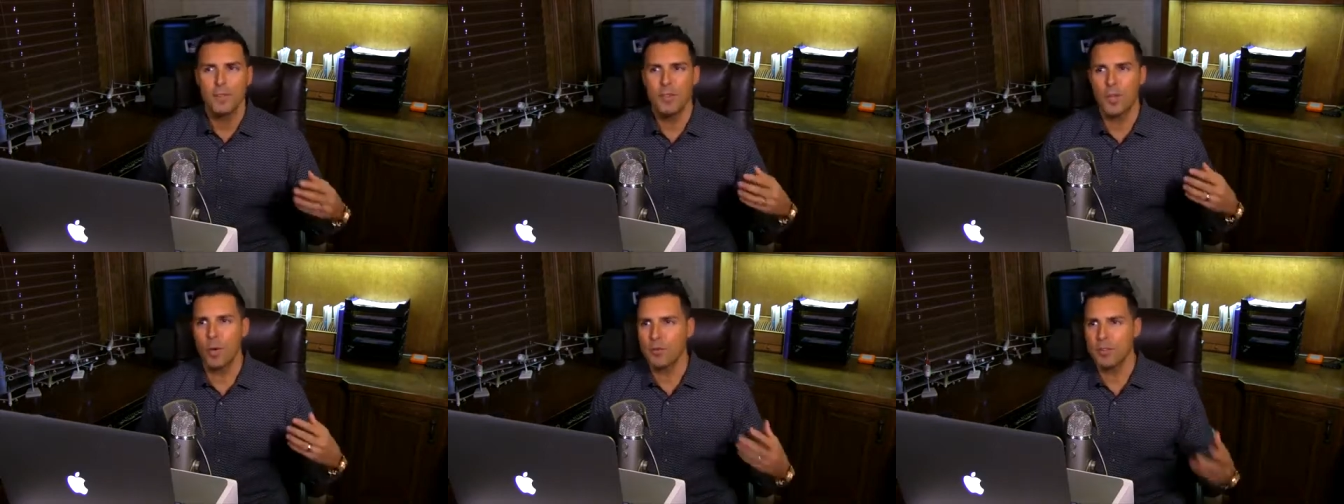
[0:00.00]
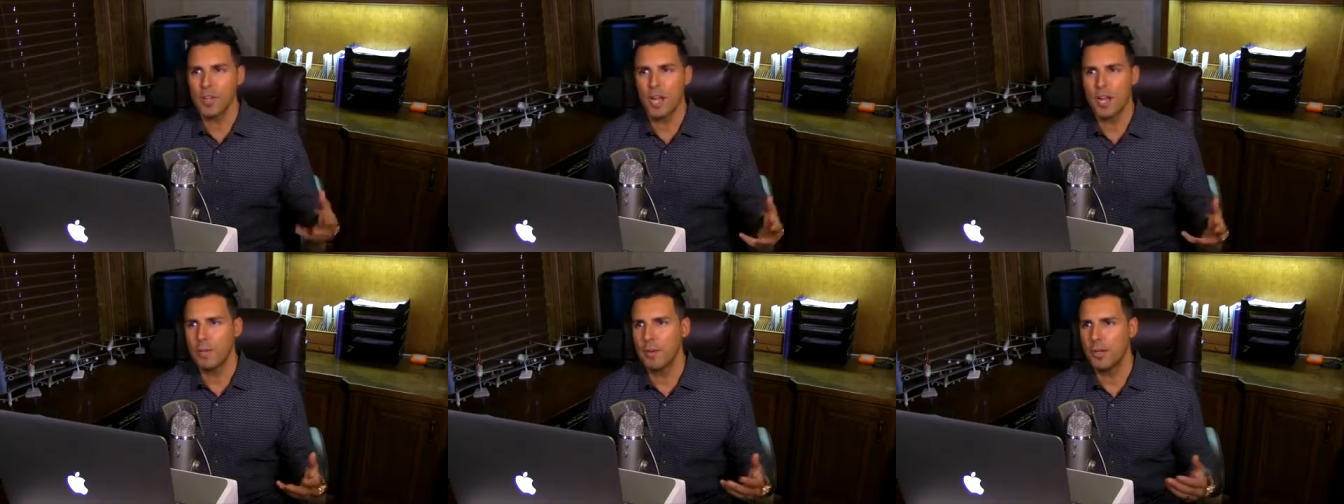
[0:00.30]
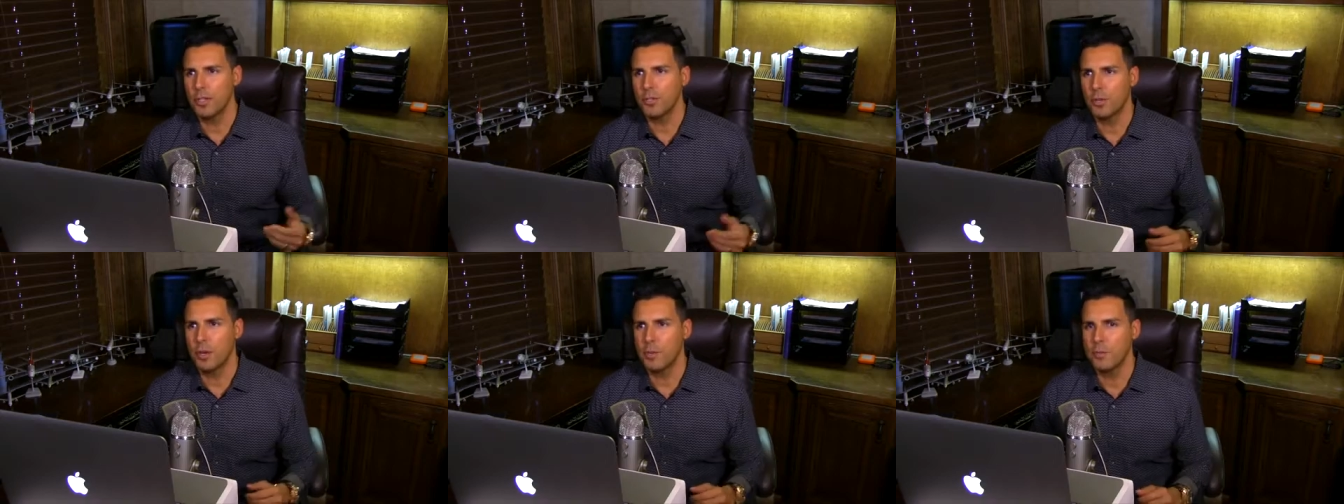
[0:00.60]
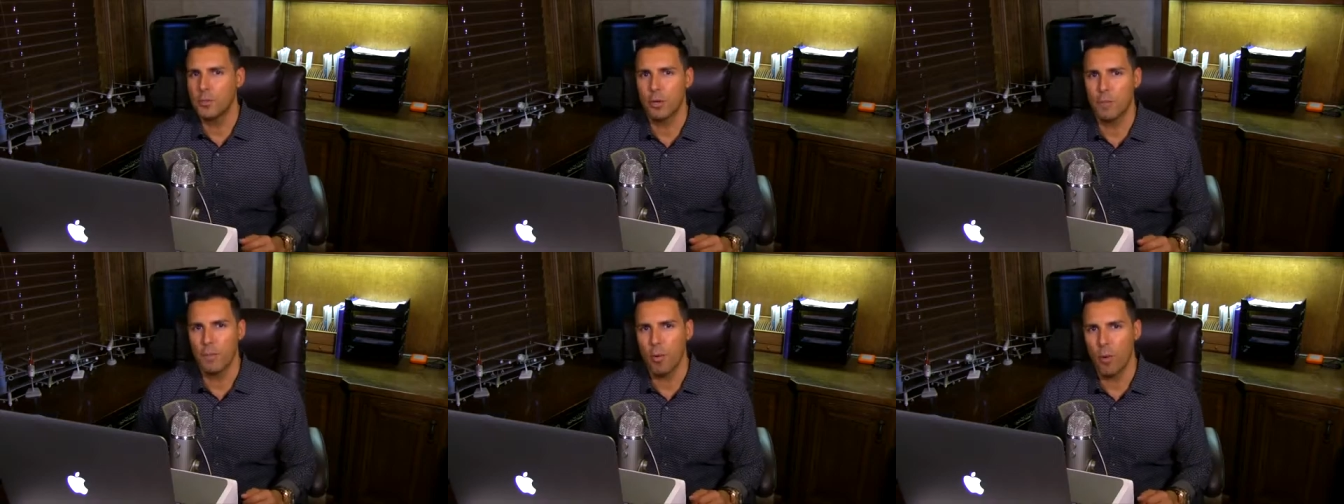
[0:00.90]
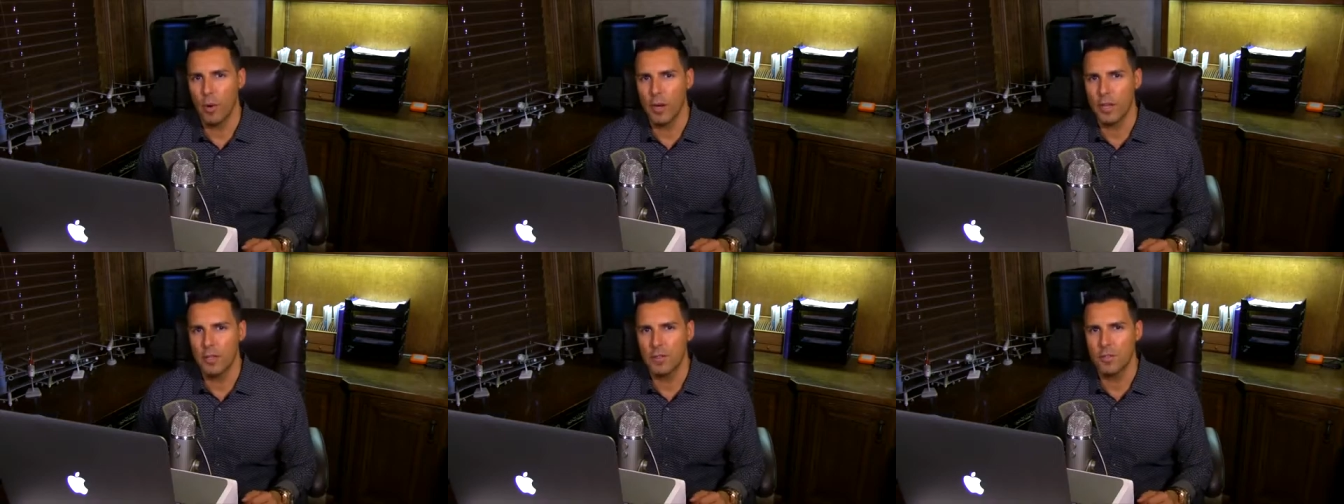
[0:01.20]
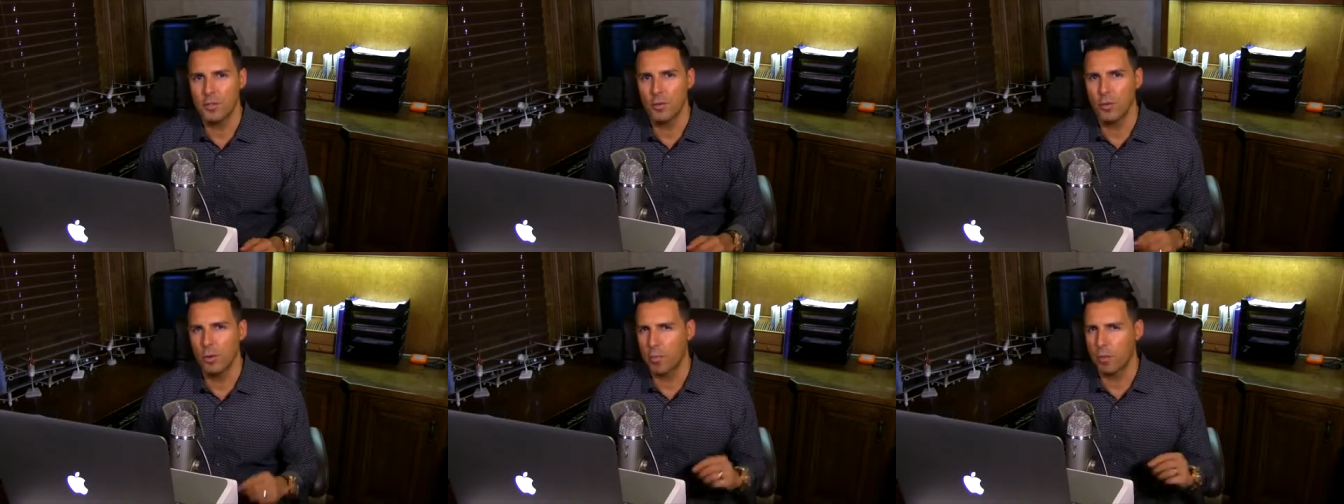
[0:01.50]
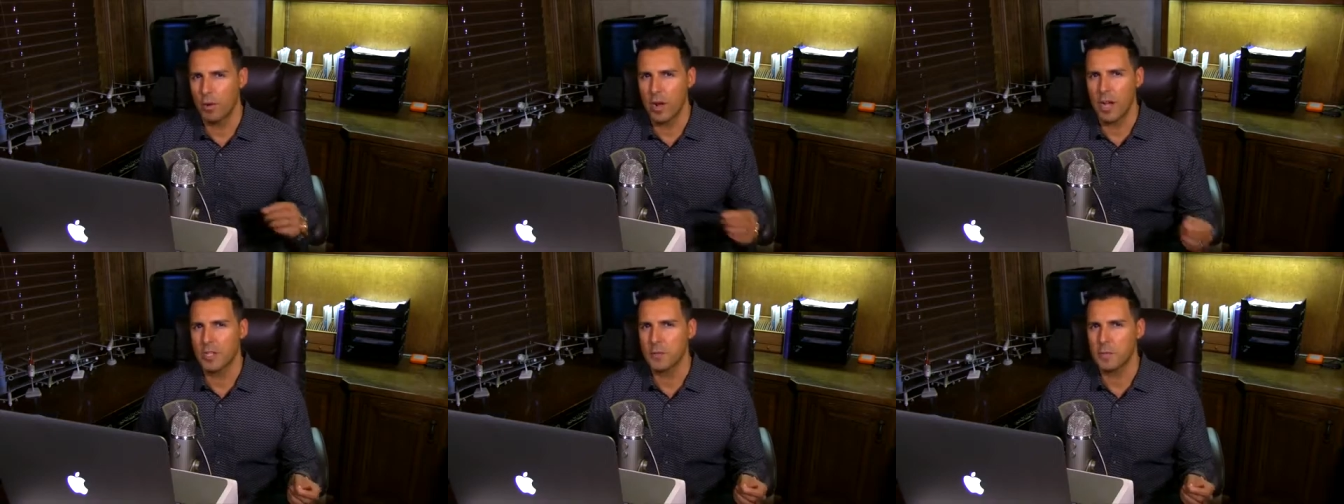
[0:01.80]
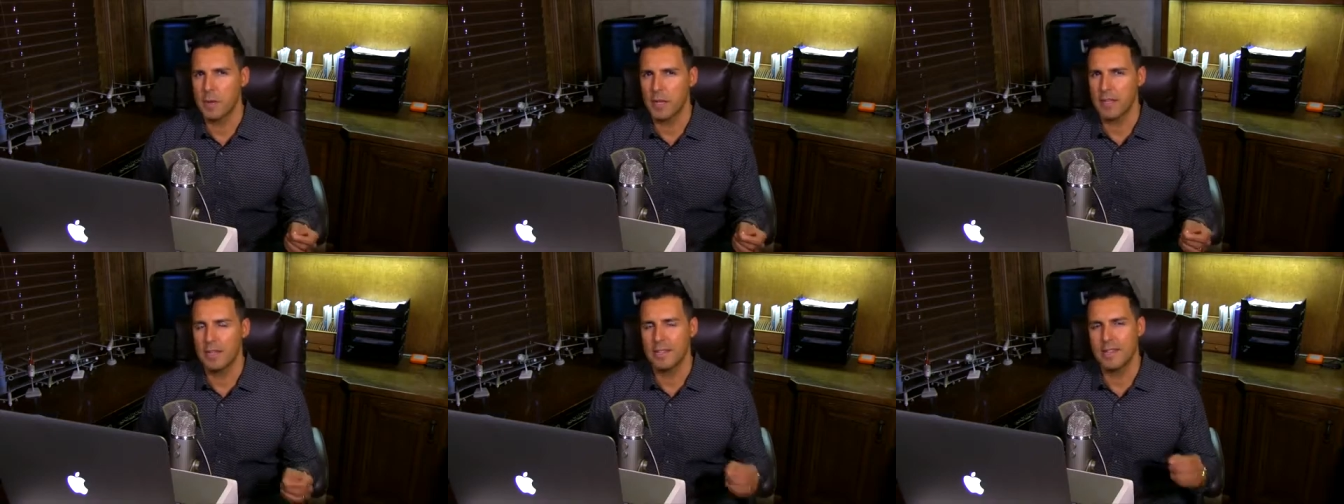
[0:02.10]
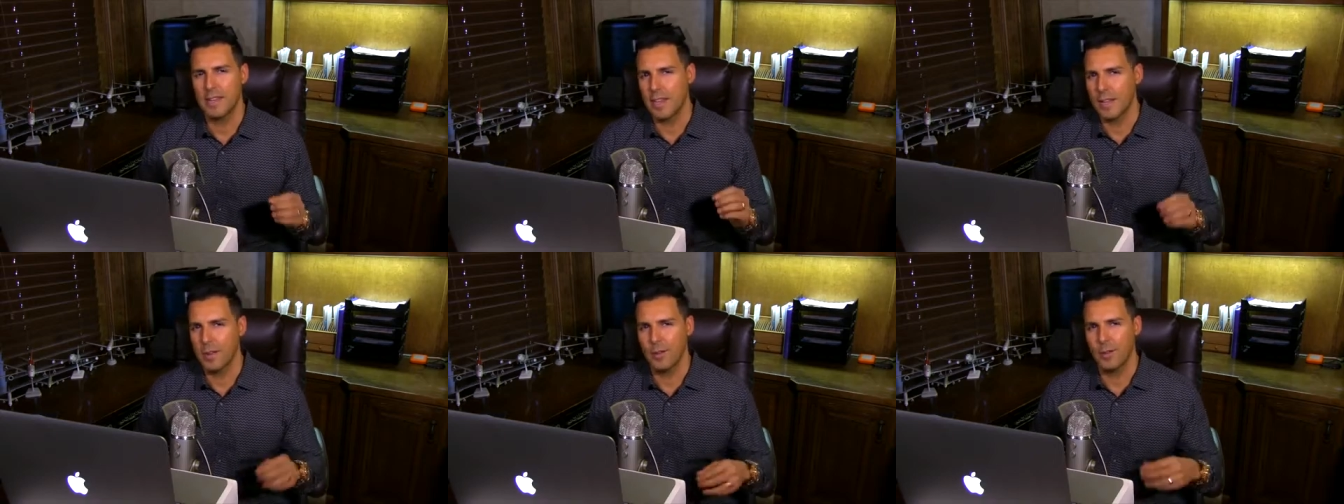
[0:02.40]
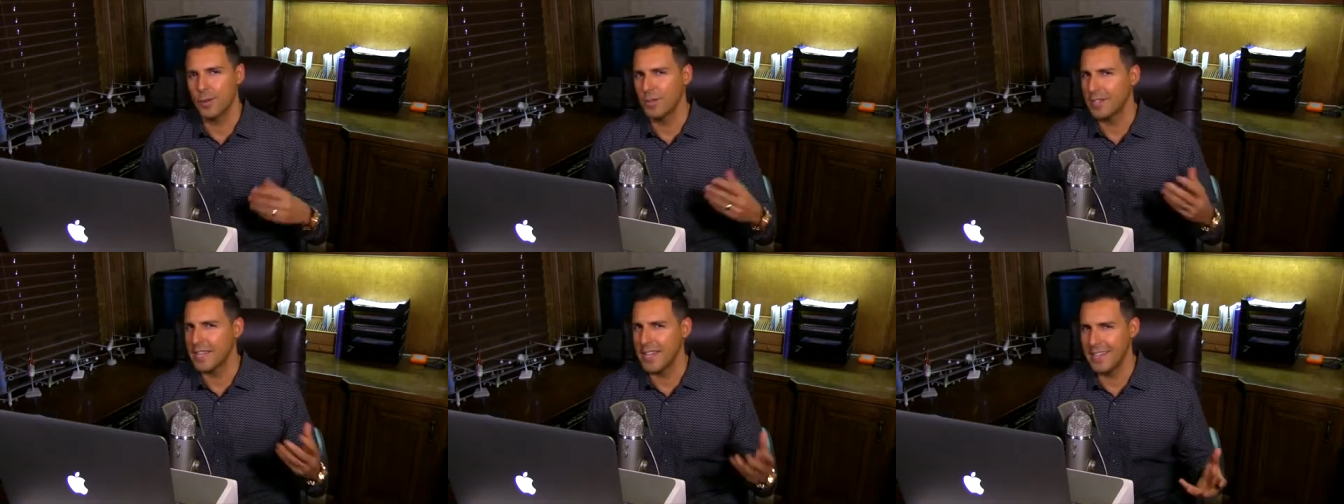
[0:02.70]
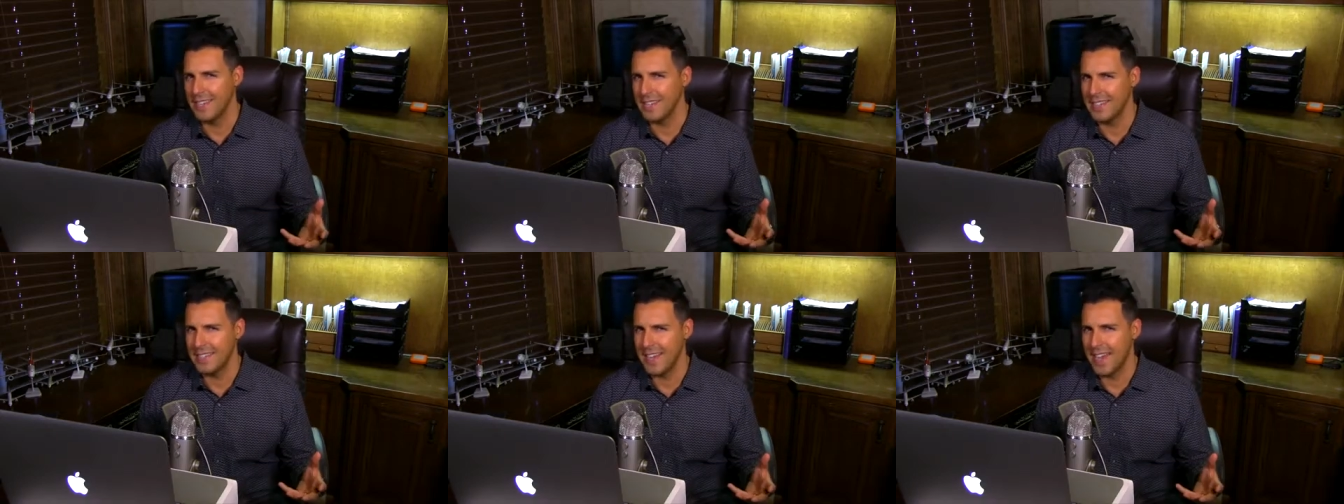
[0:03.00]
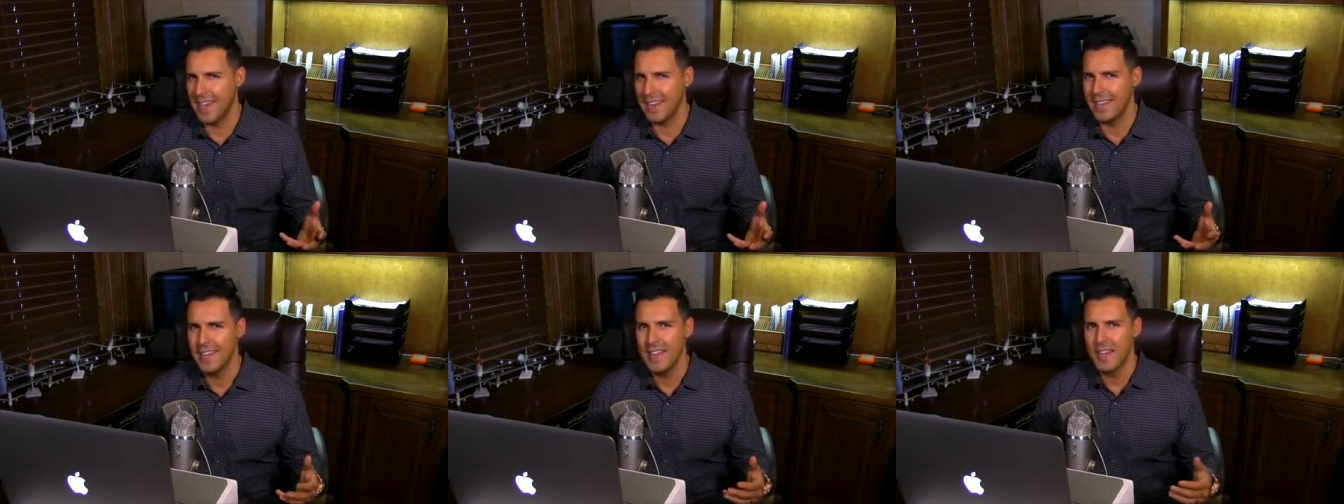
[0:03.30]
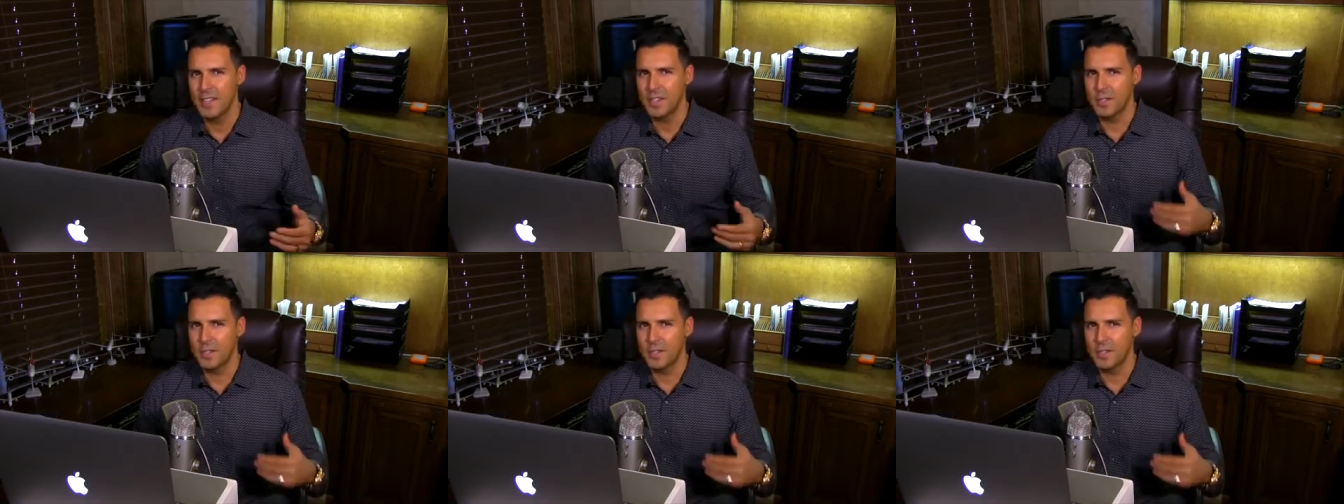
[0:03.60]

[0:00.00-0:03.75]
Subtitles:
don't talk about Dream Trip points to a prospect. They don't know what that is yet.